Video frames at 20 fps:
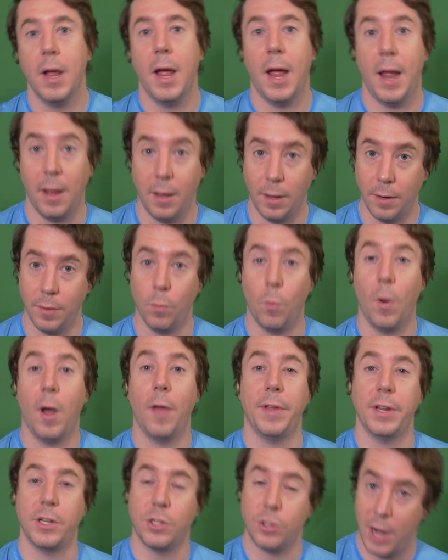And while
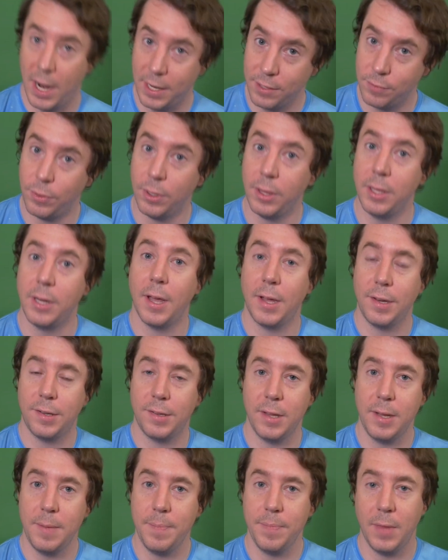they tracked really
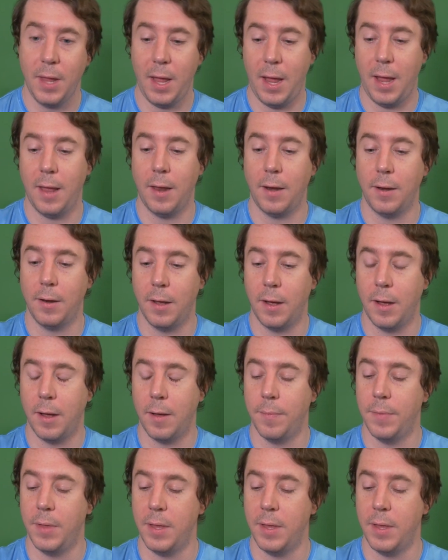nicely and um,